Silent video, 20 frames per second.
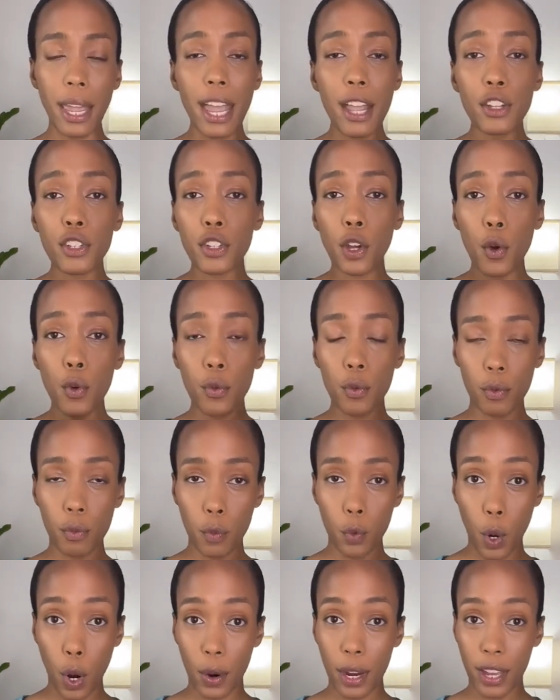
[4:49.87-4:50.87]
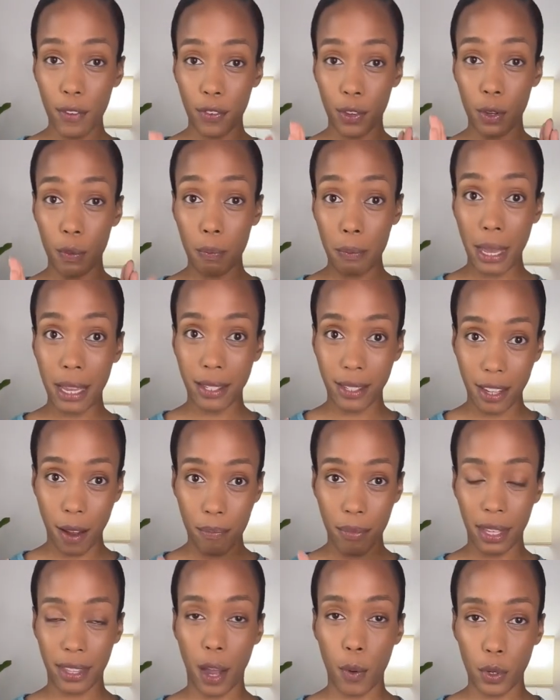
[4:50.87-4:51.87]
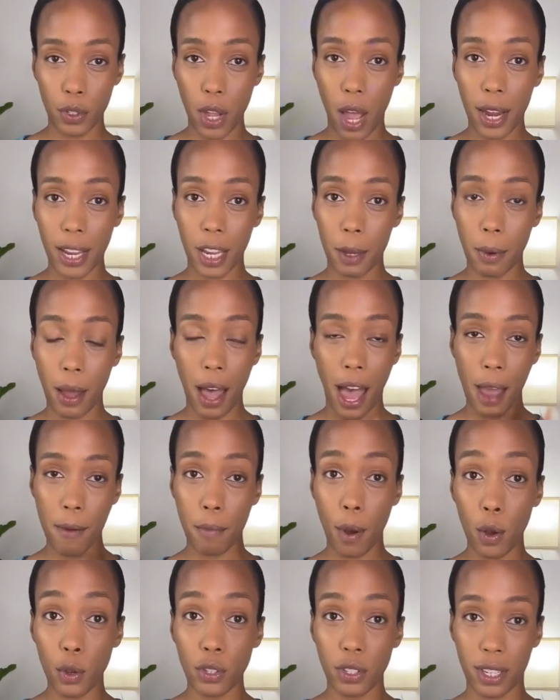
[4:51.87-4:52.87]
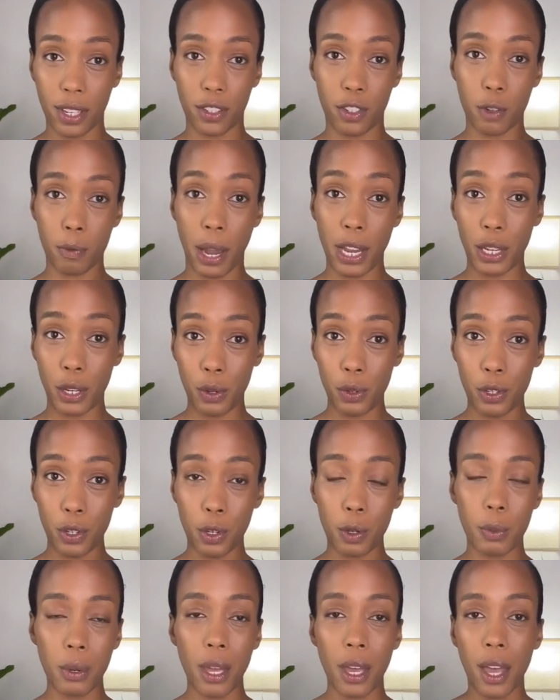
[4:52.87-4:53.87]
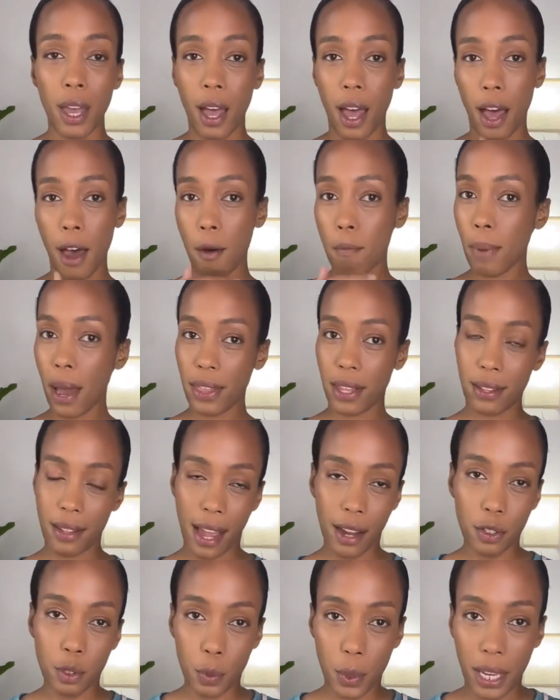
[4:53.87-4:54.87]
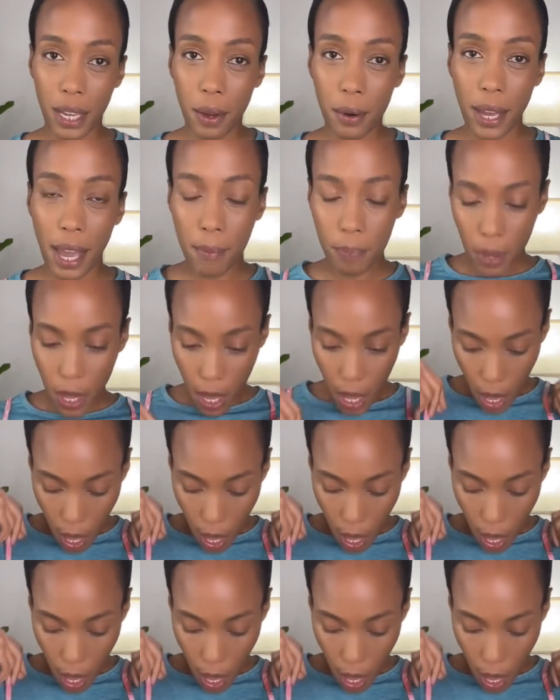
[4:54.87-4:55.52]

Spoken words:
and don't worry if you miss something that we're talking about, I post these to my YouTube by the next week. Okay.